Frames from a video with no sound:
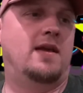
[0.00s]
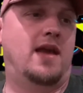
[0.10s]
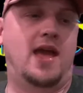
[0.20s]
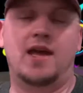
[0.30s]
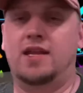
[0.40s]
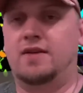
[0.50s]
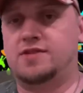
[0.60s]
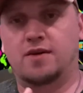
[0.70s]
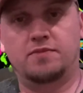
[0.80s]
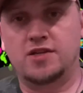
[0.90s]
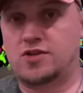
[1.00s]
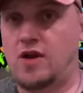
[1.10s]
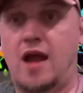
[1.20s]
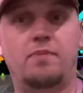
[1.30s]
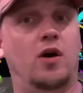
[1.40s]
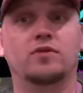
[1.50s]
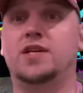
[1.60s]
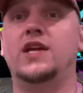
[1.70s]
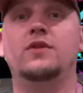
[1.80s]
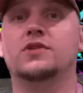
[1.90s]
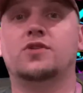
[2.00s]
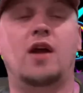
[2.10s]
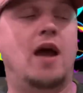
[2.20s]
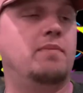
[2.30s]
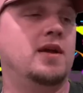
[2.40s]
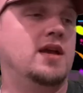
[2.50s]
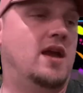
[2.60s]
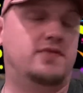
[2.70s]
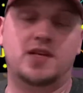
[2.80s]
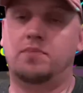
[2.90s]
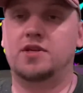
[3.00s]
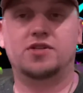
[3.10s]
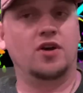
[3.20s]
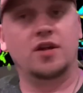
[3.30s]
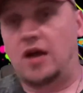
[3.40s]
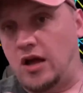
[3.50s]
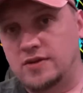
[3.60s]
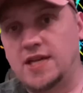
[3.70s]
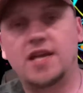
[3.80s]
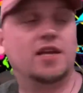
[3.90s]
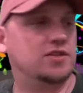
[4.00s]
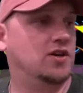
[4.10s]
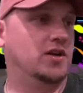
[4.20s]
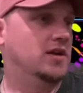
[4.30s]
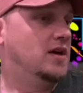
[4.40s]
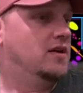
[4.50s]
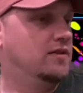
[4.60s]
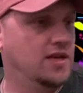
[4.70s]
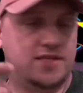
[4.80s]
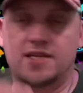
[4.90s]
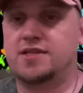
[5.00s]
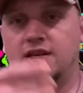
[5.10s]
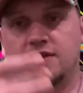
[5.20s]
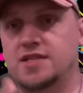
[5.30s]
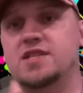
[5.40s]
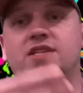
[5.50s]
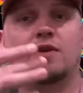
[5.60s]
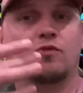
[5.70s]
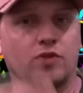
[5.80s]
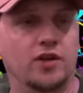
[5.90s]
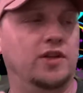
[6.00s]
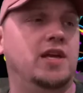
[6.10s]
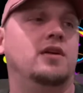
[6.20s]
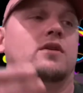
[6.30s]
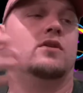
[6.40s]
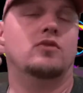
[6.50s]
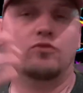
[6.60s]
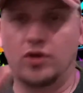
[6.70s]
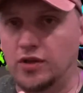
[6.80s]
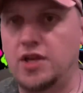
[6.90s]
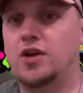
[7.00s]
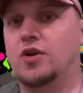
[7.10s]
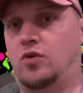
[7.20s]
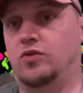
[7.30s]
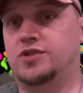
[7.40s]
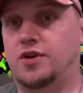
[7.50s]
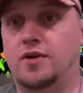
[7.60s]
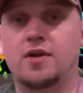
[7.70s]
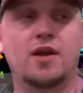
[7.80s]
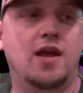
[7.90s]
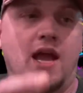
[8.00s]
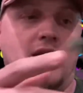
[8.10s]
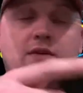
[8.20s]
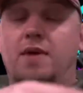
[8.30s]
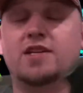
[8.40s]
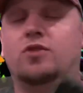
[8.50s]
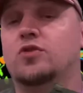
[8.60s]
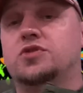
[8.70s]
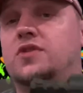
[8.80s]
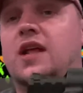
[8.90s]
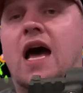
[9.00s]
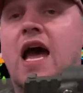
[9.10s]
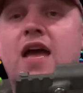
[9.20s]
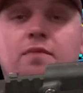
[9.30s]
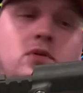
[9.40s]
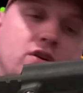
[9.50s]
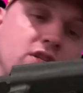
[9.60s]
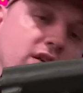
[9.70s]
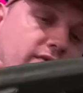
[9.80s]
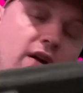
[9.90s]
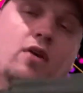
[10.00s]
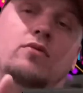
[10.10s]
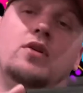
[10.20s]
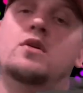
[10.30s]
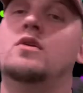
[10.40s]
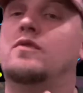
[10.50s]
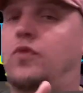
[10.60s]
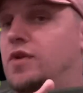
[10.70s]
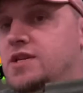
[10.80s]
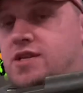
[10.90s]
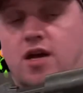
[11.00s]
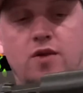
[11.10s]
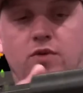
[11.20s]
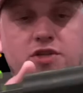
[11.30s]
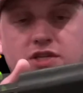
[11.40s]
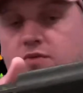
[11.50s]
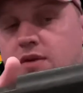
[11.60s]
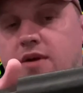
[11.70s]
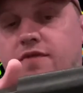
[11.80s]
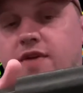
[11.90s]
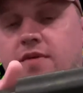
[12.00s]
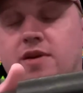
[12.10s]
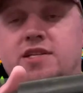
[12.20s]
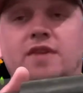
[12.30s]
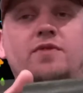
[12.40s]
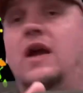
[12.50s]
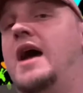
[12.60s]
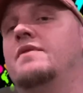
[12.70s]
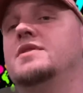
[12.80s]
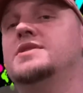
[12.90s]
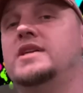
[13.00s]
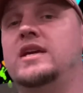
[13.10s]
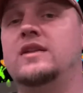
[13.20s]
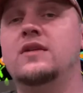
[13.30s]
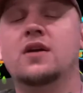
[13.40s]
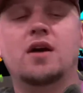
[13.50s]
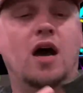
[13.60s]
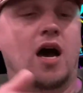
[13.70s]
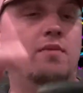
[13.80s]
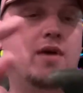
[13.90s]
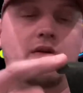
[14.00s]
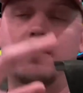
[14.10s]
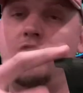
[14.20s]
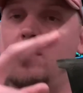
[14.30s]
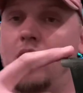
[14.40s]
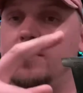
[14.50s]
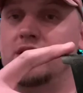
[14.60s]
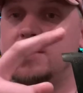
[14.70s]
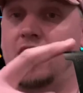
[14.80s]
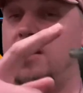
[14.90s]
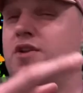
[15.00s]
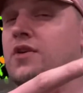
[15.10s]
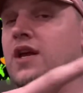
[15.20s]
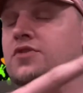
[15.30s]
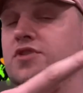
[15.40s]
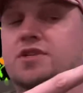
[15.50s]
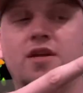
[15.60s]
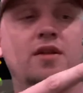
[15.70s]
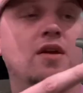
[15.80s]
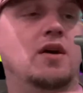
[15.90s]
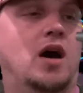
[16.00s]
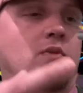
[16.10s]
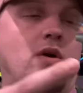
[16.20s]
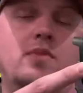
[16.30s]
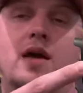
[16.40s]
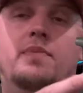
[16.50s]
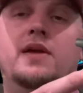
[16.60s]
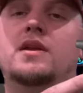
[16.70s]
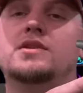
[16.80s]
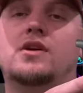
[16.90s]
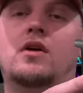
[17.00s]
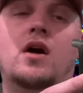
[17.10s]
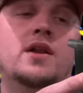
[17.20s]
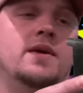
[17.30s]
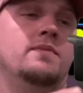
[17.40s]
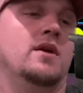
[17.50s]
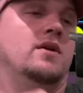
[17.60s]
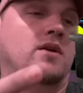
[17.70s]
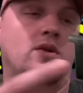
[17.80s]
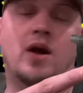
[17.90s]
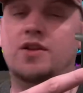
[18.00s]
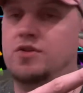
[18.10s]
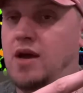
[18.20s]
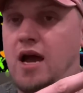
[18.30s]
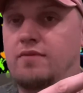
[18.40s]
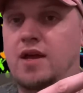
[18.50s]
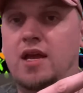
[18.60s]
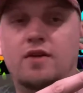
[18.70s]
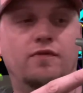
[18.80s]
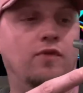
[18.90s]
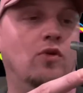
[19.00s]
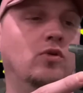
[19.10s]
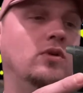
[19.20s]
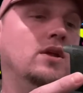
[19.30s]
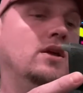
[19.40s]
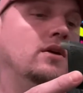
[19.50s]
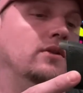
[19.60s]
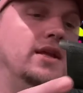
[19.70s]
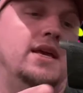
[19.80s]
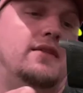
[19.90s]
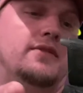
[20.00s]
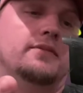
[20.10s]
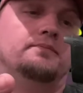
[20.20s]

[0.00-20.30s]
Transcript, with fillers: And if something's crap, I'll tell you it's crap. If something's good, I'll tell you it's good. This is a, this is a really, really good holster and the best holster that I have personally found for this gun, which is one of my favorites. If you haven't seen um, my review on this gun and you're interested on what my opinions are on it, you know, I do have a full length